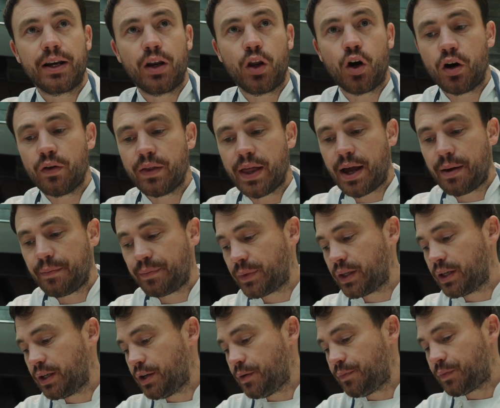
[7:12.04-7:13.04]
a lot of
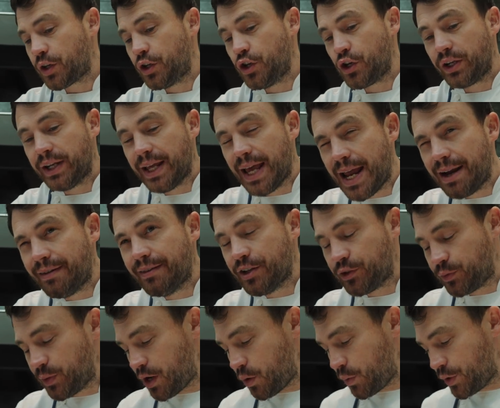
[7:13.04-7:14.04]
that. And you can hear it as
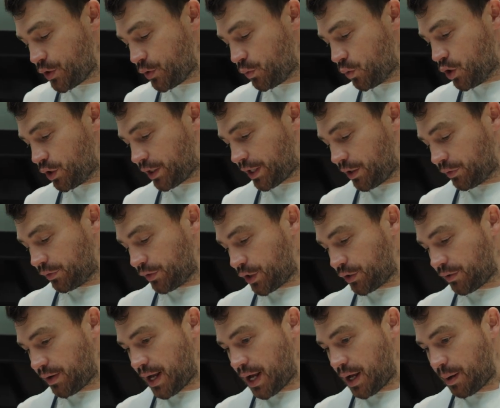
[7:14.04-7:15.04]
well when you're working on the
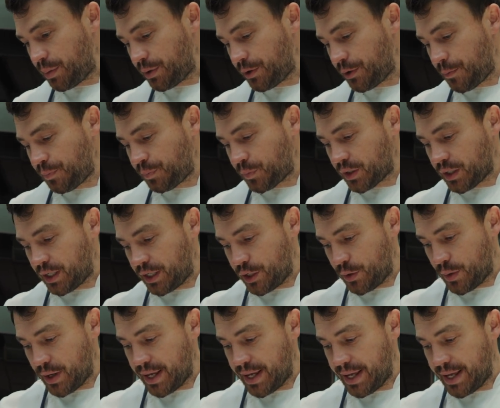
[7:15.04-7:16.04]
crab, and
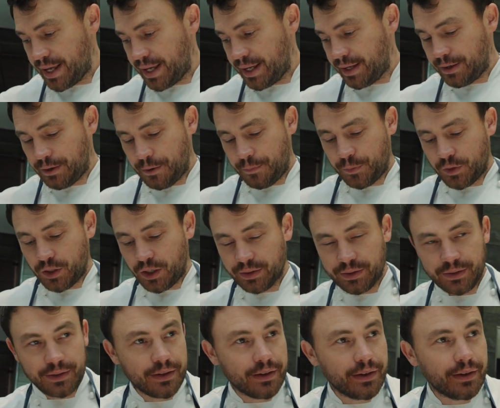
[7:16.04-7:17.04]
you hear like
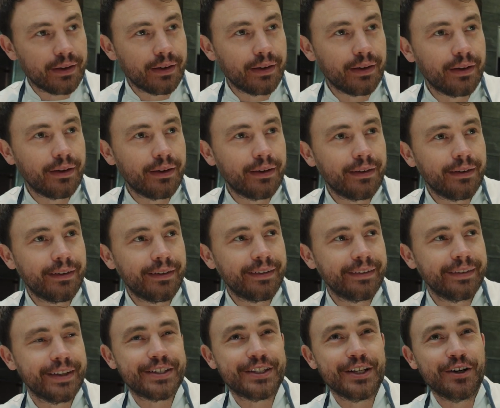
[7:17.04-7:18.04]

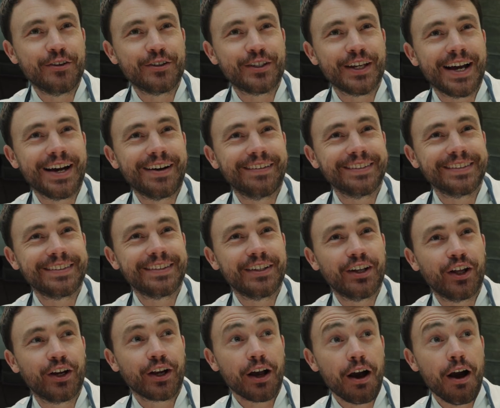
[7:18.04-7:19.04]
this little sound.
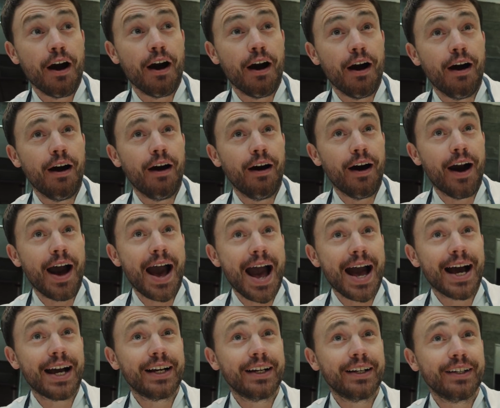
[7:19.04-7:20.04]
You're like,
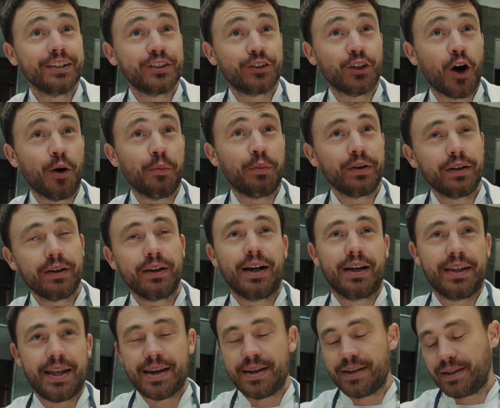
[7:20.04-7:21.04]
stop,
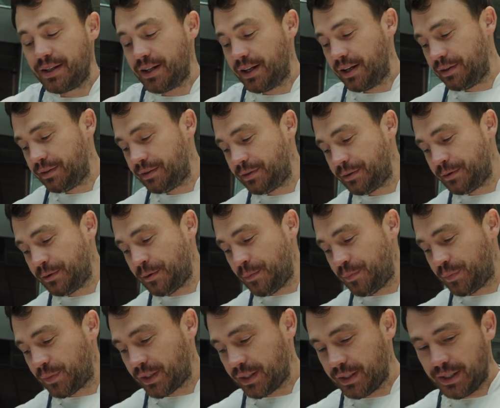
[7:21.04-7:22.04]
and then
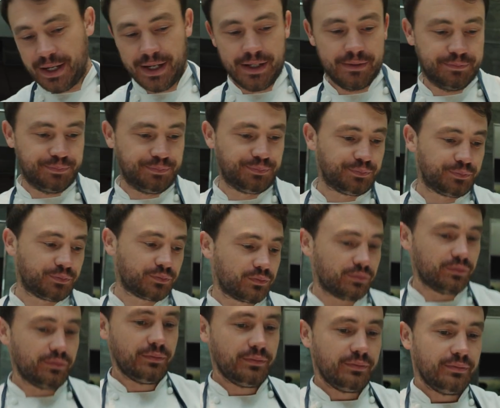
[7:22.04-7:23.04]
that's
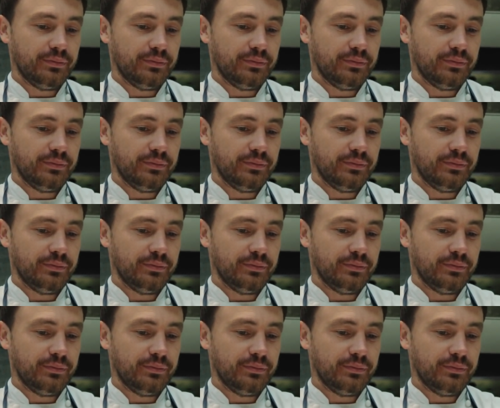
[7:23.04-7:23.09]
the